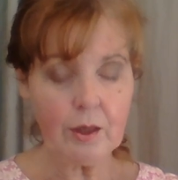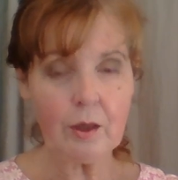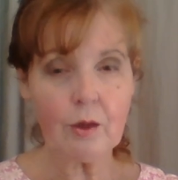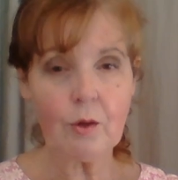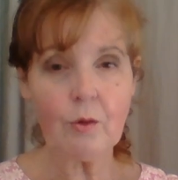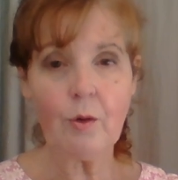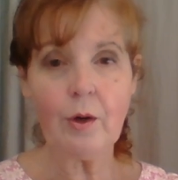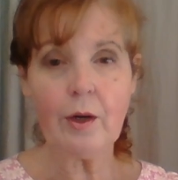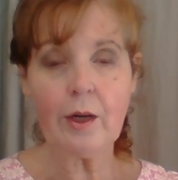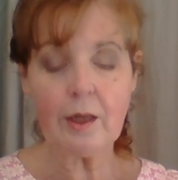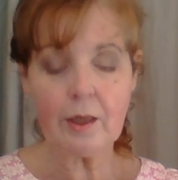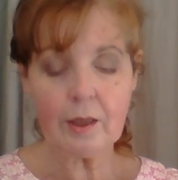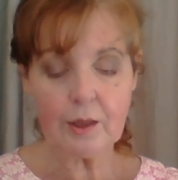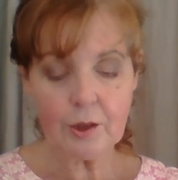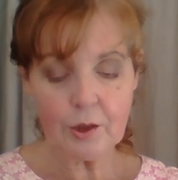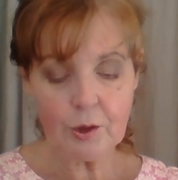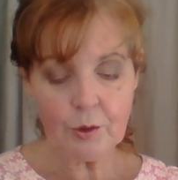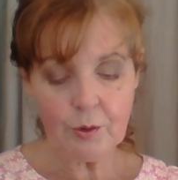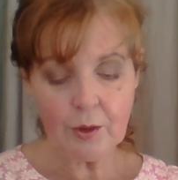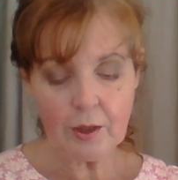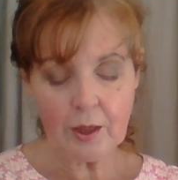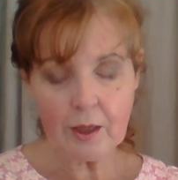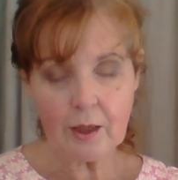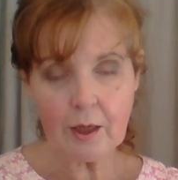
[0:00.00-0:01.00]
and quietly
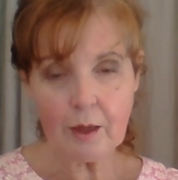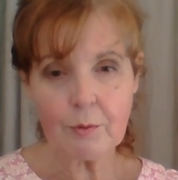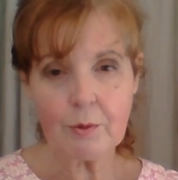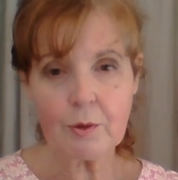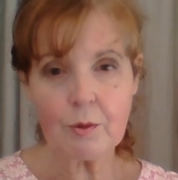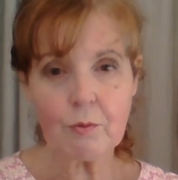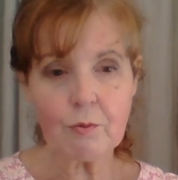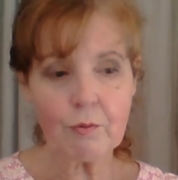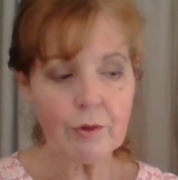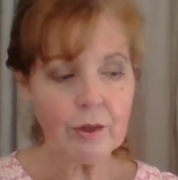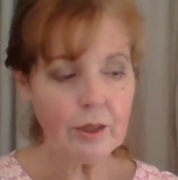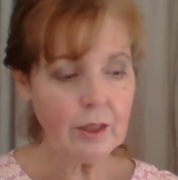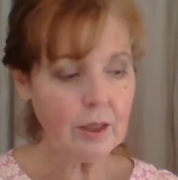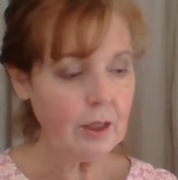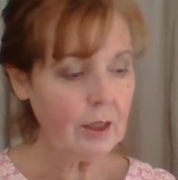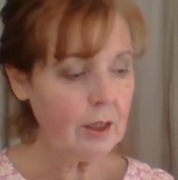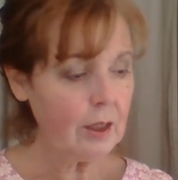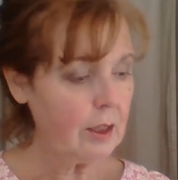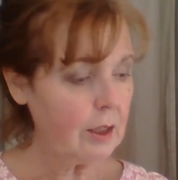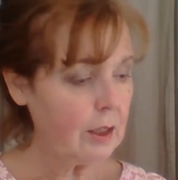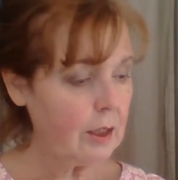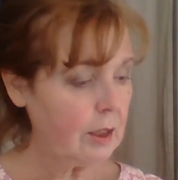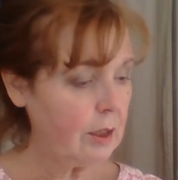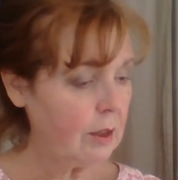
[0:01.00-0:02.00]
do it. And I was reading
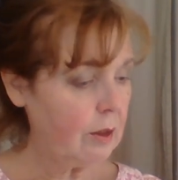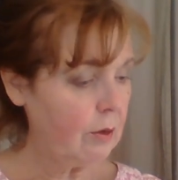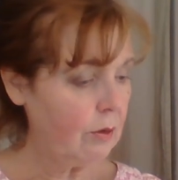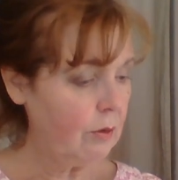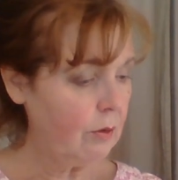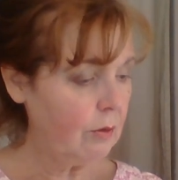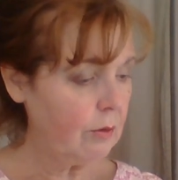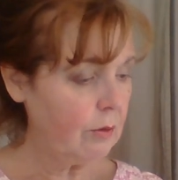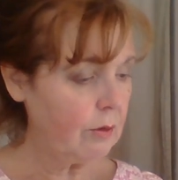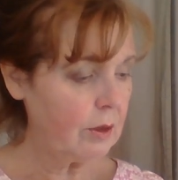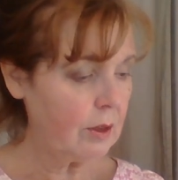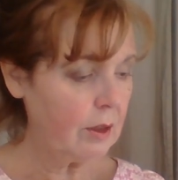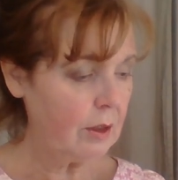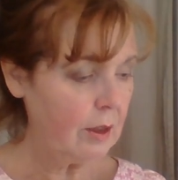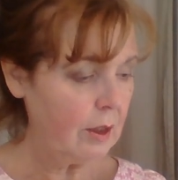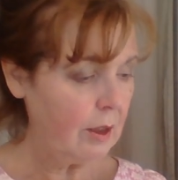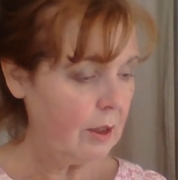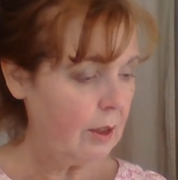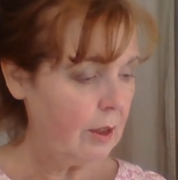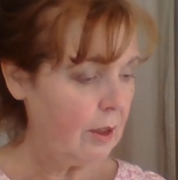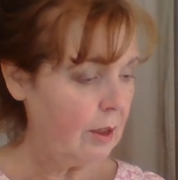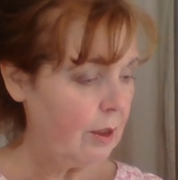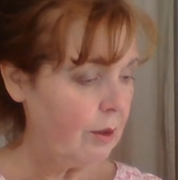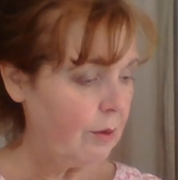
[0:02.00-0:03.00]
an old
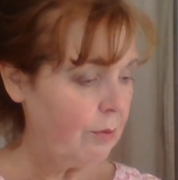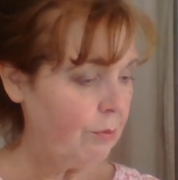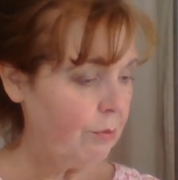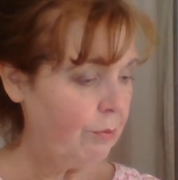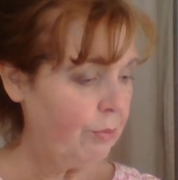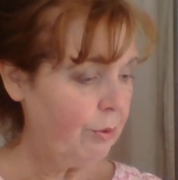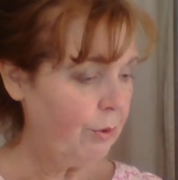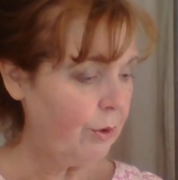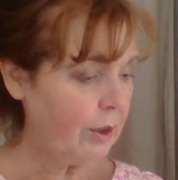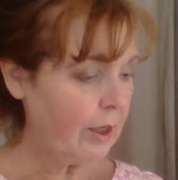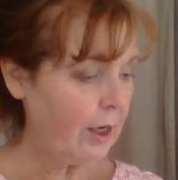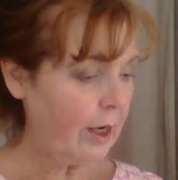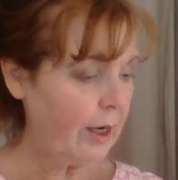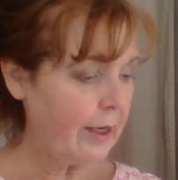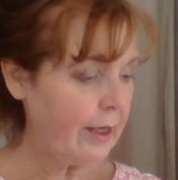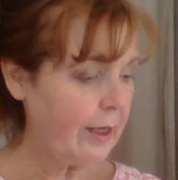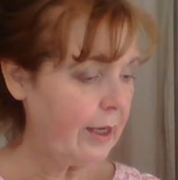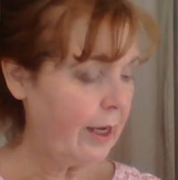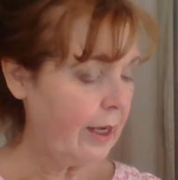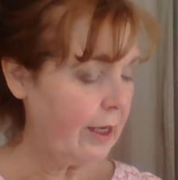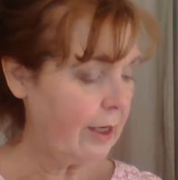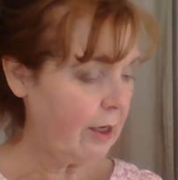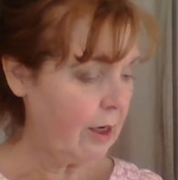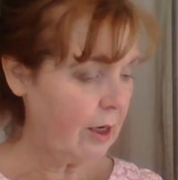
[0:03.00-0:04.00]
book, I
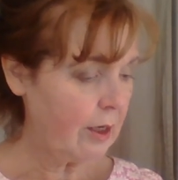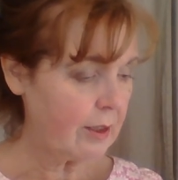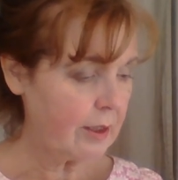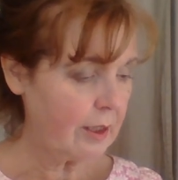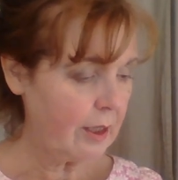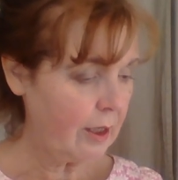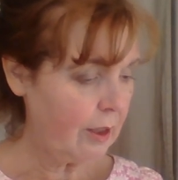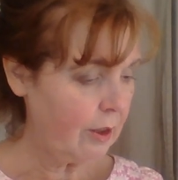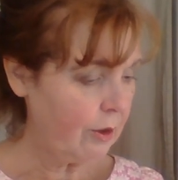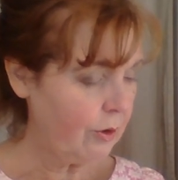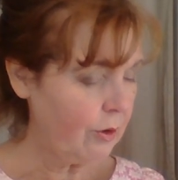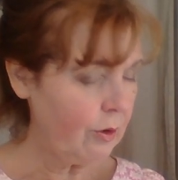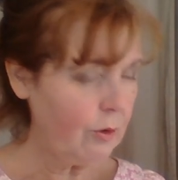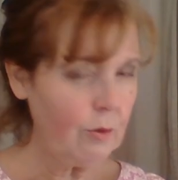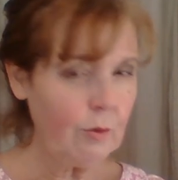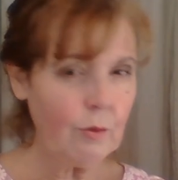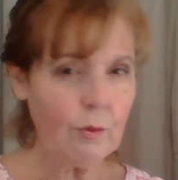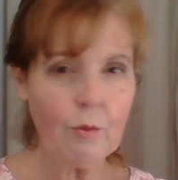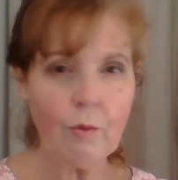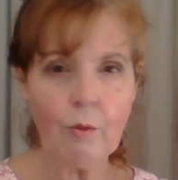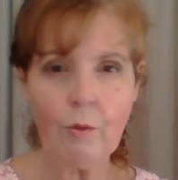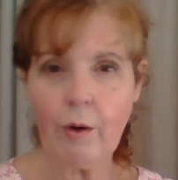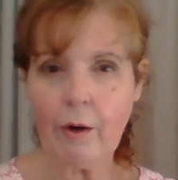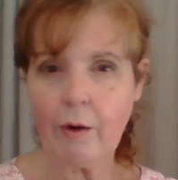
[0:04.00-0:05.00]
cannot tell you
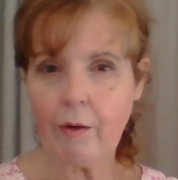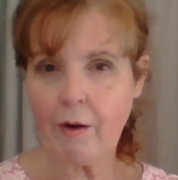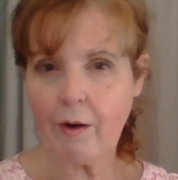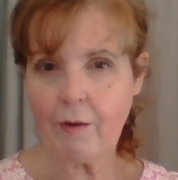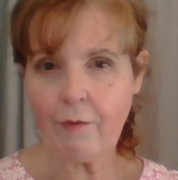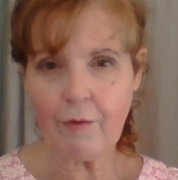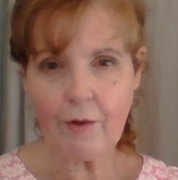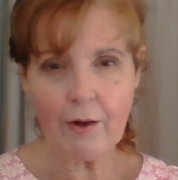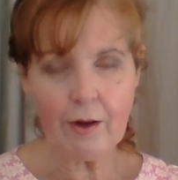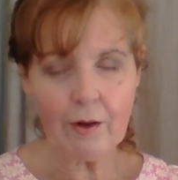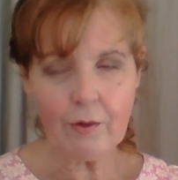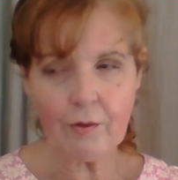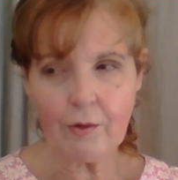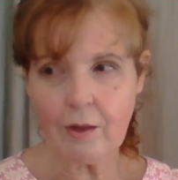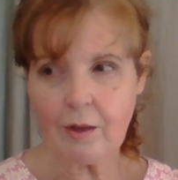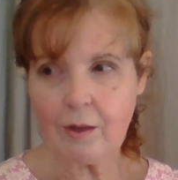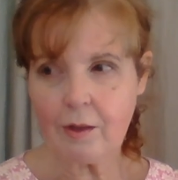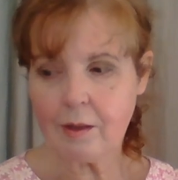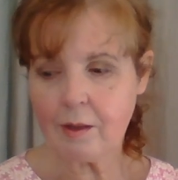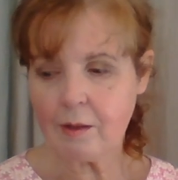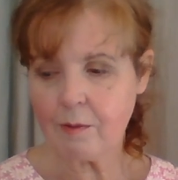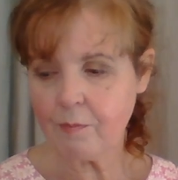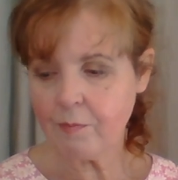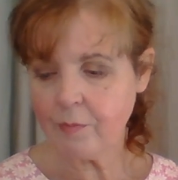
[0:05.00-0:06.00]
where I found
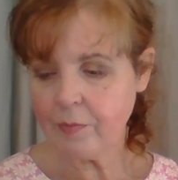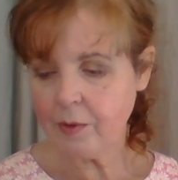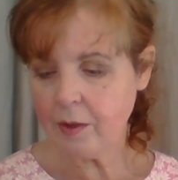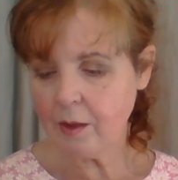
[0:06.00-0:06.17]
this.